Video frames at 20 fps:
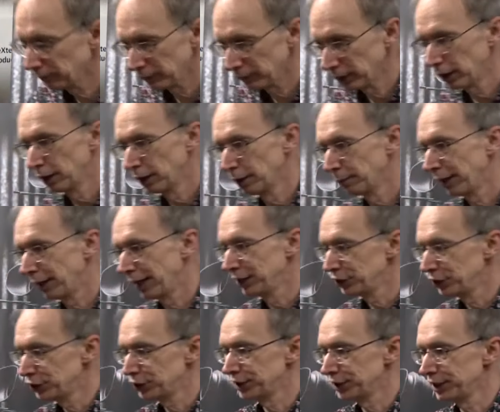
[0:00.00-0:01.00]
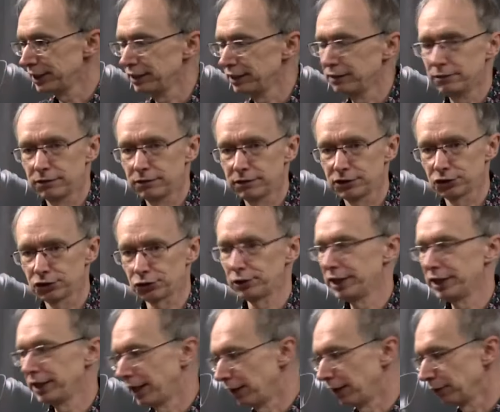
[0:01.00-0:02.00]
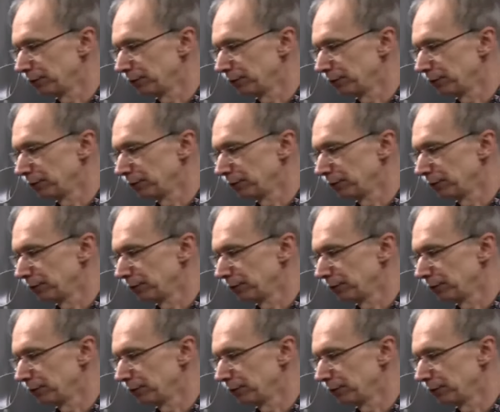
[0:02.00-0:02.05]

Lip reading: HD screen now.